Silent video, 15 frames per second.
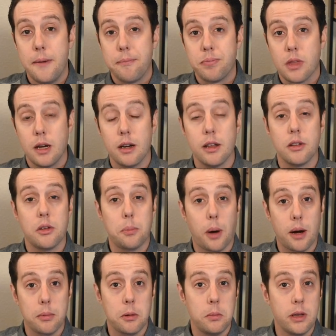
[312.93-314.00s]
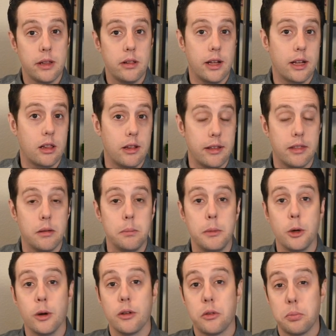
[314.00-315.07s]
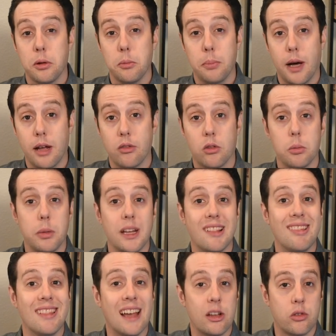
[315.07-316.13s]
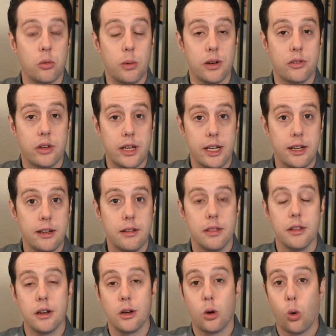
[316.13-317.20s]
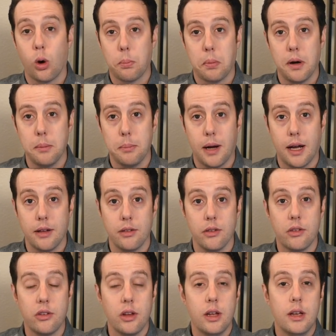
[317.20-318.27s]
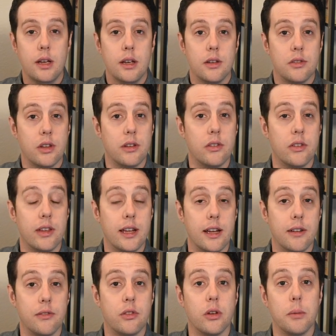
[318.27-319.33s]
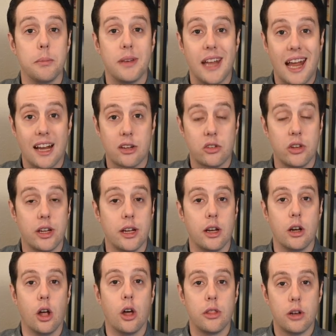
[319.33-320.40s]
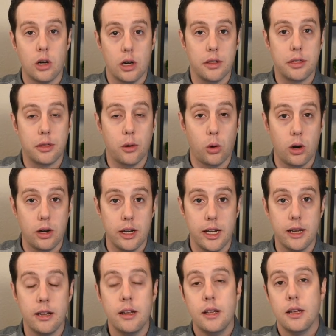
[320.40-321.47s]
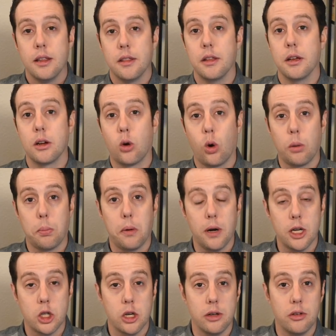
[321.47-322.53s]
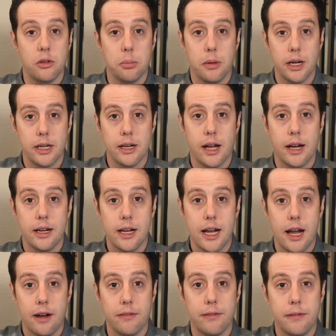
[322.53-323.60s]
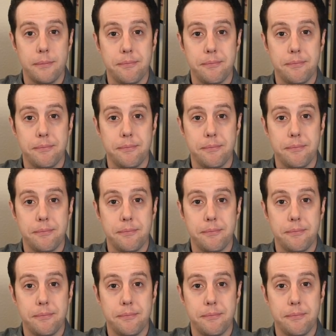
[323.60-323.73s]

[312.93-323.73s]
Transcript: But it's probably likely that municipal bonds will be less risky than corporate bonds since they have some taxing and other authority that corporations might not have.